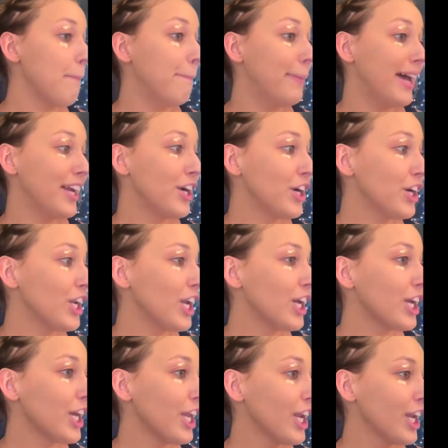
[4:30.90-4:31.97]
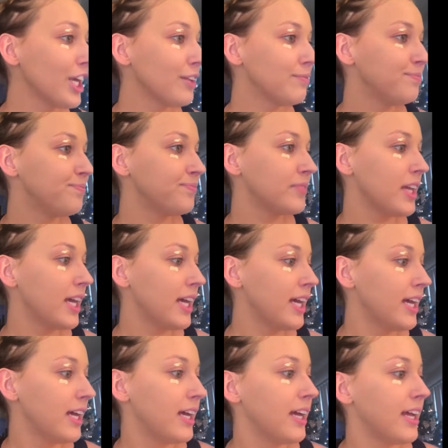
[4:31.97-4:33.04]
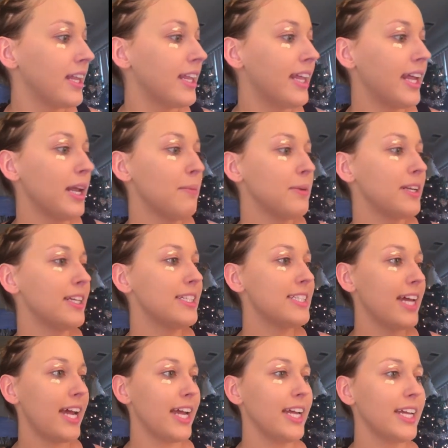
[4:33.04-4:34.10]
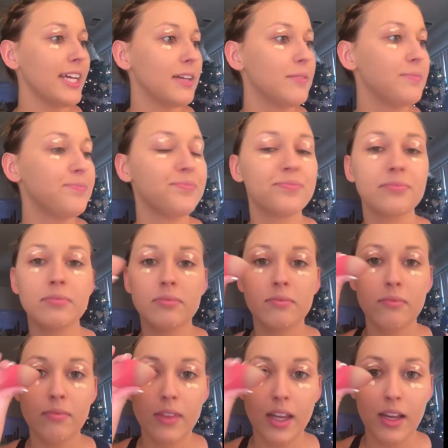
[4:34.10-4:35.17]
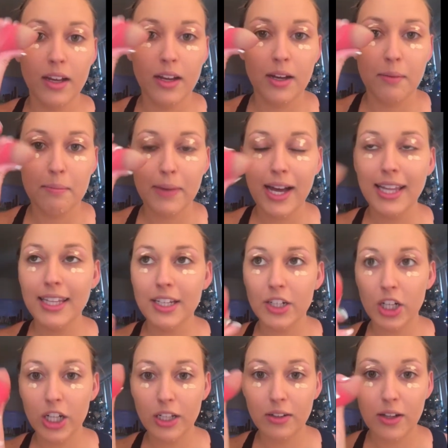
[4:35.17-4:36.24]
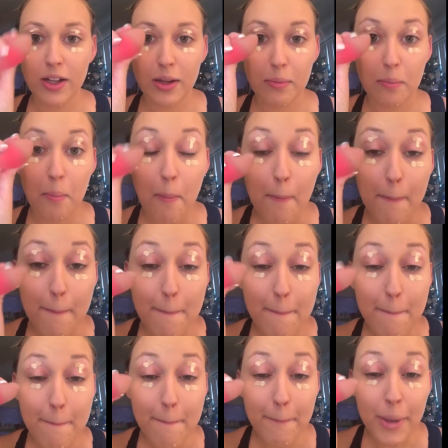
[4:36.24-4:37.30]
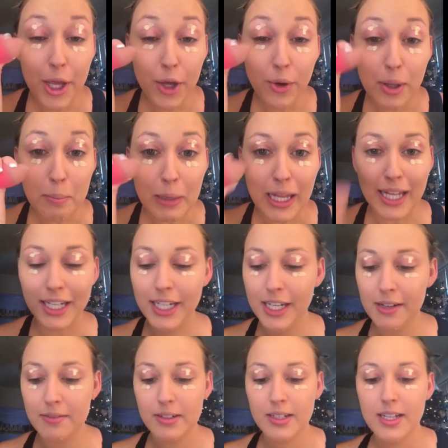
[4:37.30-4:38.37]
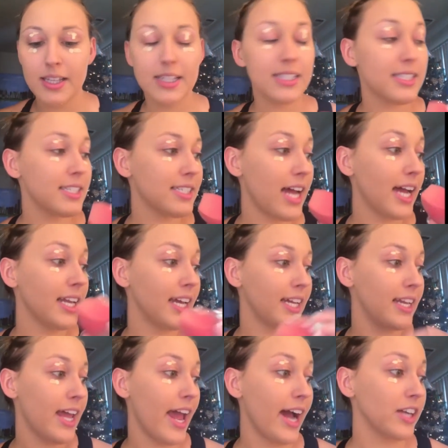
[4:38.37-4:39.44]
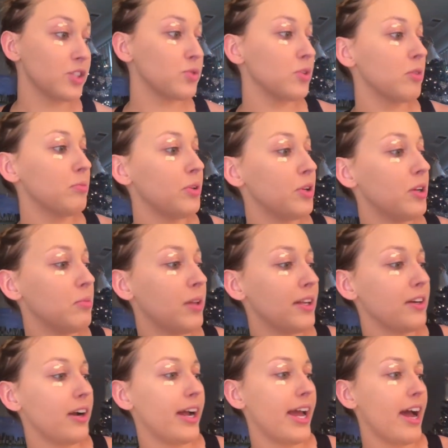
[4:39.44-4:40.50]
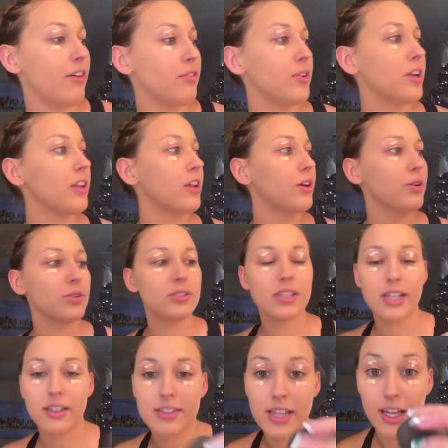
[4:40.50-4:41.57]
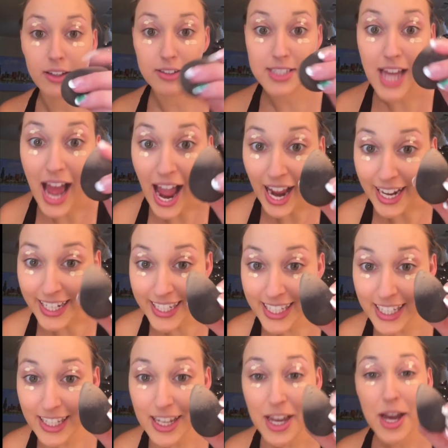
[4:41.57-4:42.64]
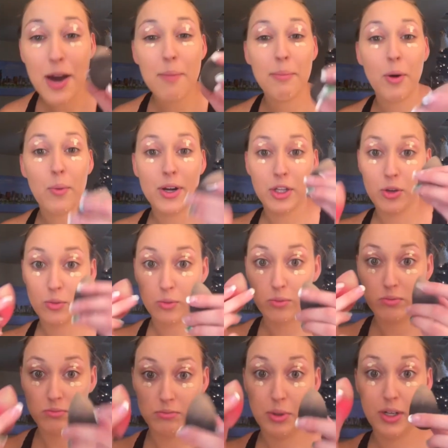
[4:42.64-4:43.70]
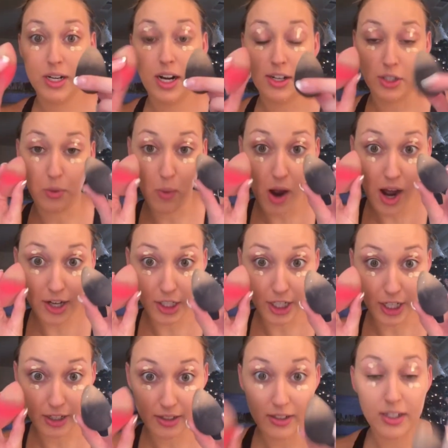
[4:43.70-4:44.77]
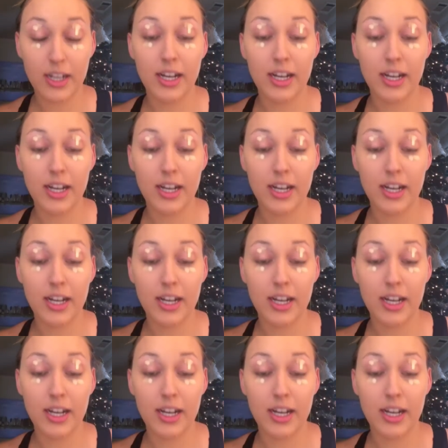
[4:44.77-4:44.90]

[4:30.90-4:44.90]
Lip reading: Better looking. Then I'm gonna take my little beauty blender. This is not an actual beauty blender. I have one of those. It's like tiny, but when you put it underwater,